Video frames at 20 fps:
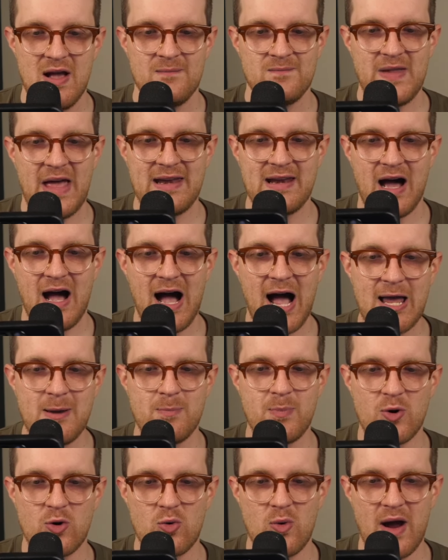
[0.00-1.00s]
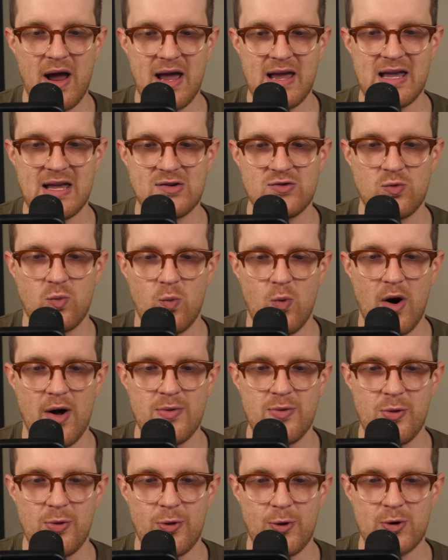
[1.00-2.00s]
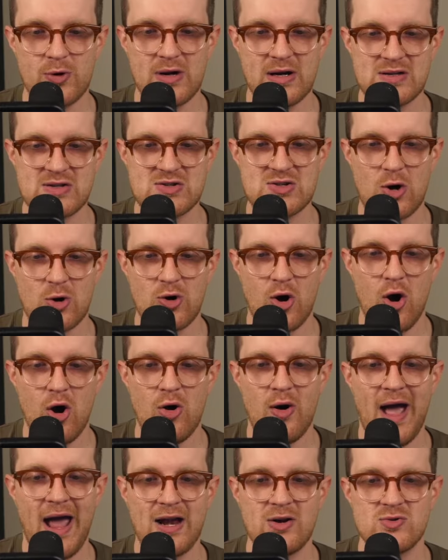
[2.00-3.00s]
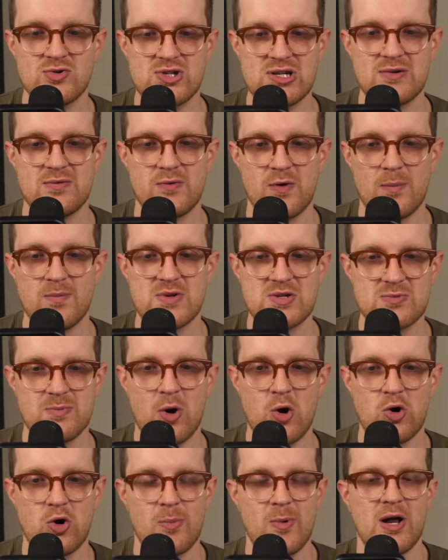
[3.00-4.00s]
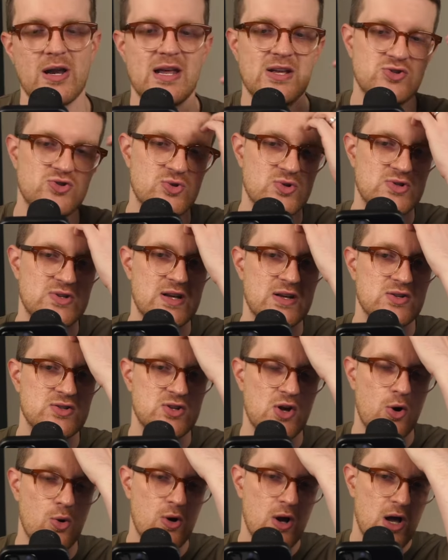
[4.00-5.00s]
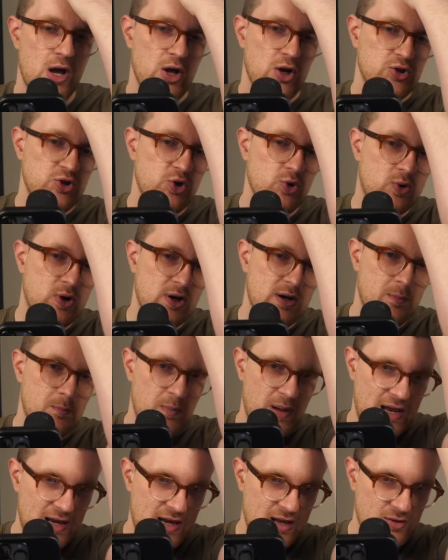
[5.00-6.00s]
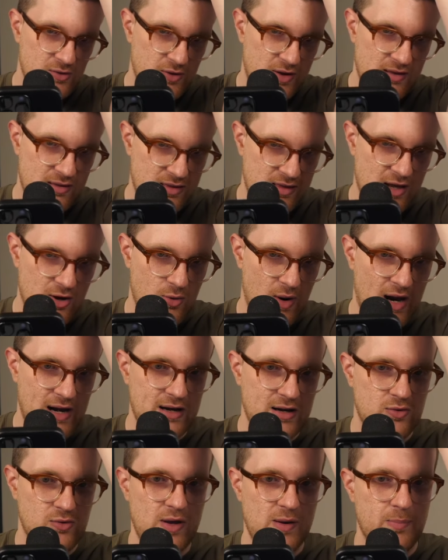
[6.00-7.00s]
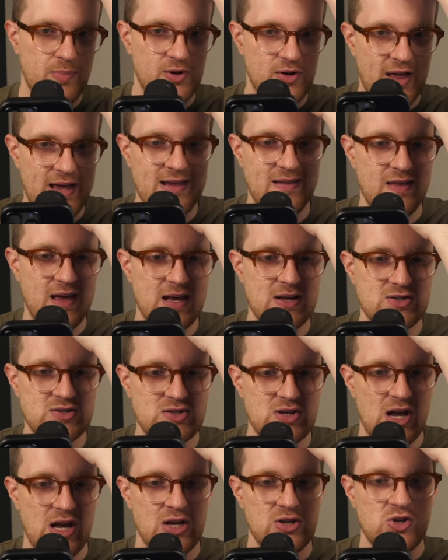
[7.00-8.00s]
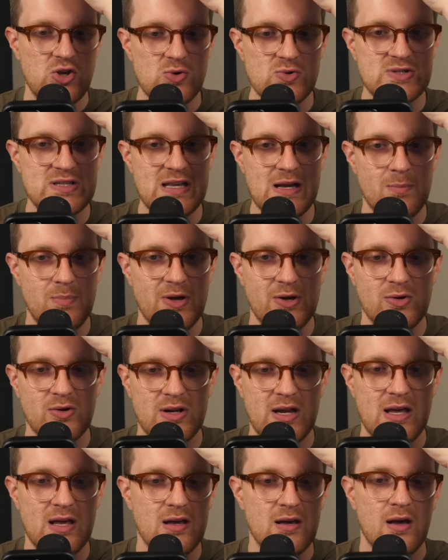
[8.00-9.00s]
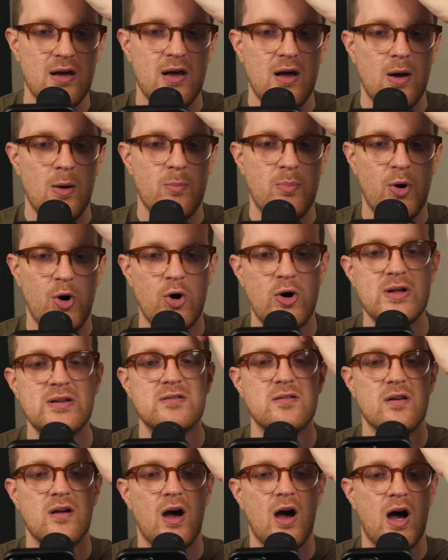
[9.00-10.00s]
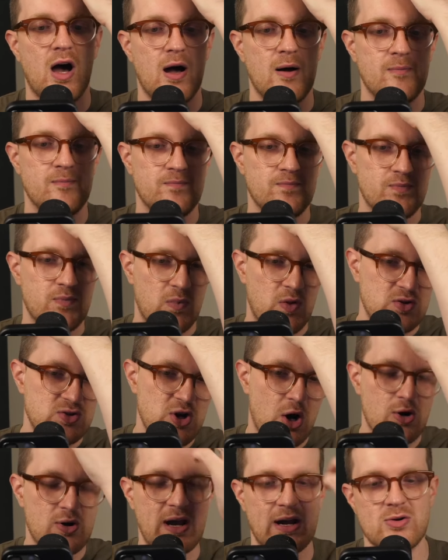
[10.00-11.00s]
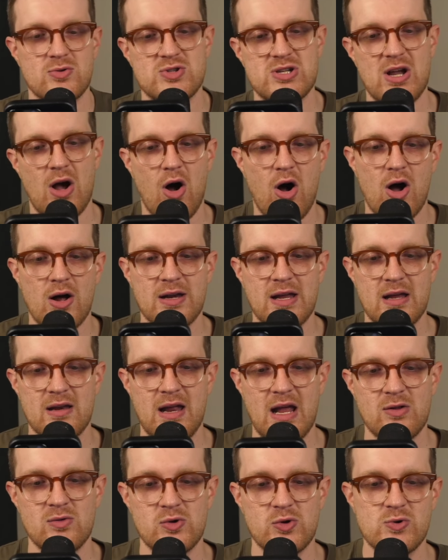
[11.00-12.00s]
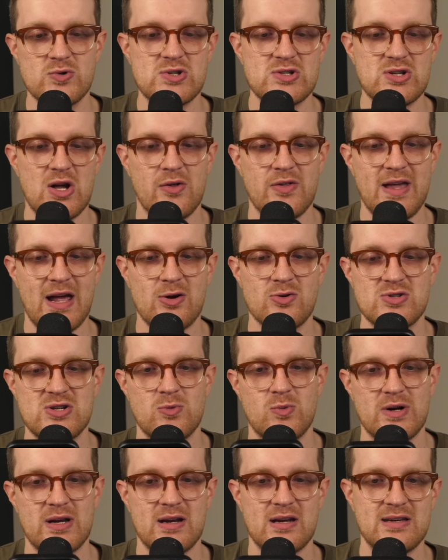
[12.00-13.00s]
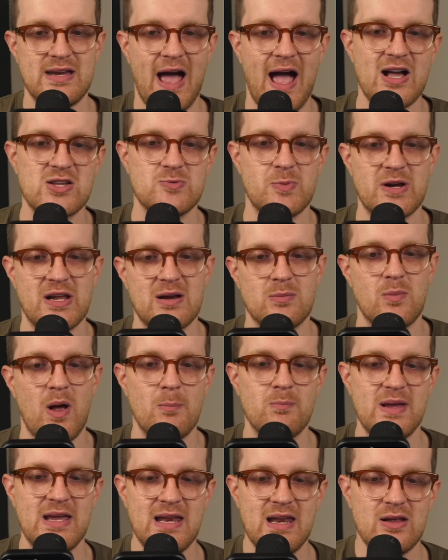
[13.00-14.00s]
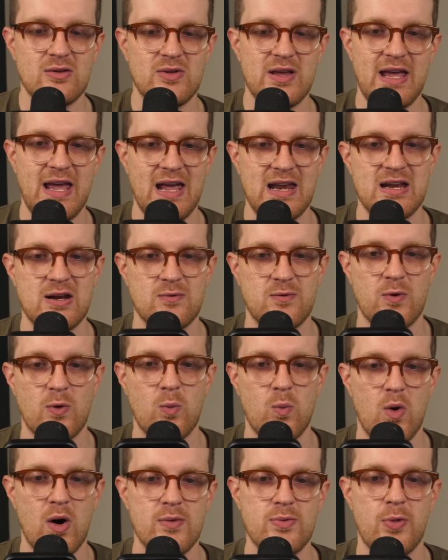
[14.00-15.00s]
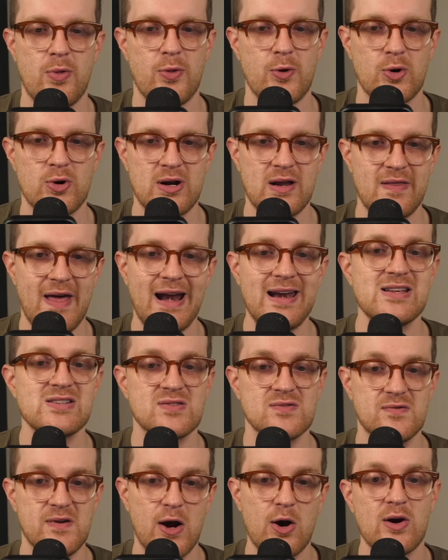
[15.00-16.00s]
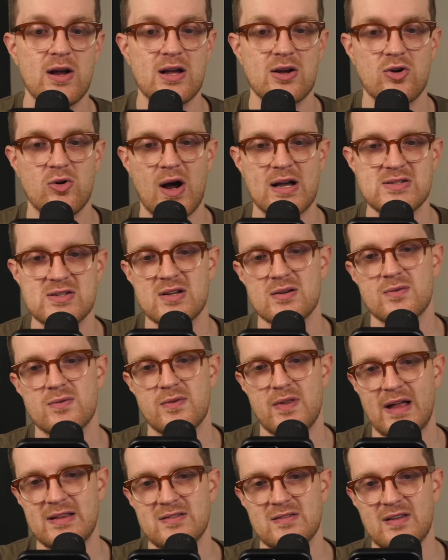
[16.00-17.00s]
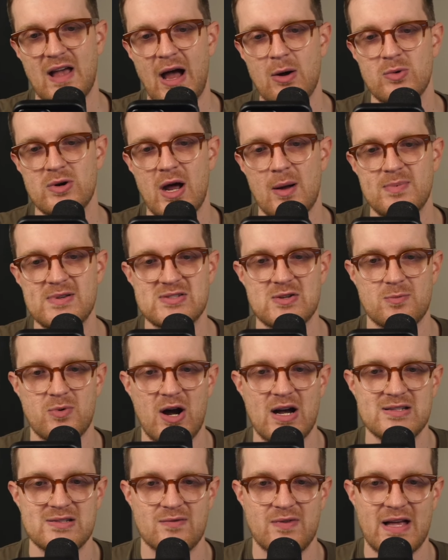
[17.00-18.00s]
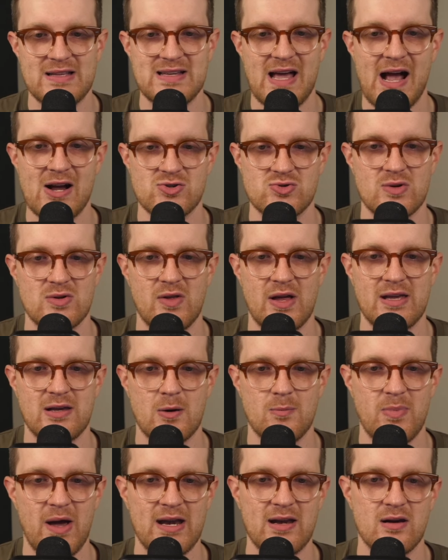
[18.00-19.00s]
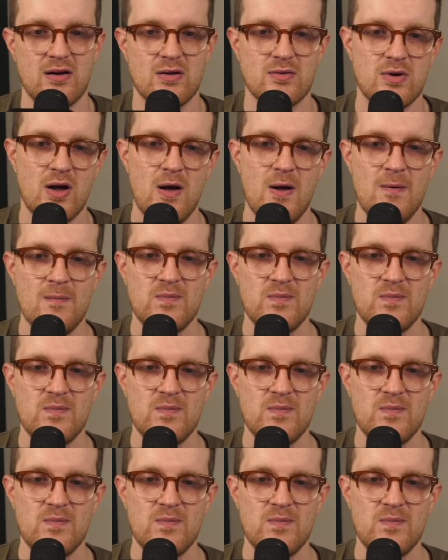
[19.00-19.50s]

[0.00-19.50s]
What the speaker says: And Hyper Ray is 130. Discard all energy from this Pokemon. Interesting. So you could immediately, theoretically, play this, use the ability, put the Dark Energy on it. It loses all the energy when it attacks, but it can immediately hit in for 130. That is very aggressive. I would not be surprised if that's actually, like, competitive.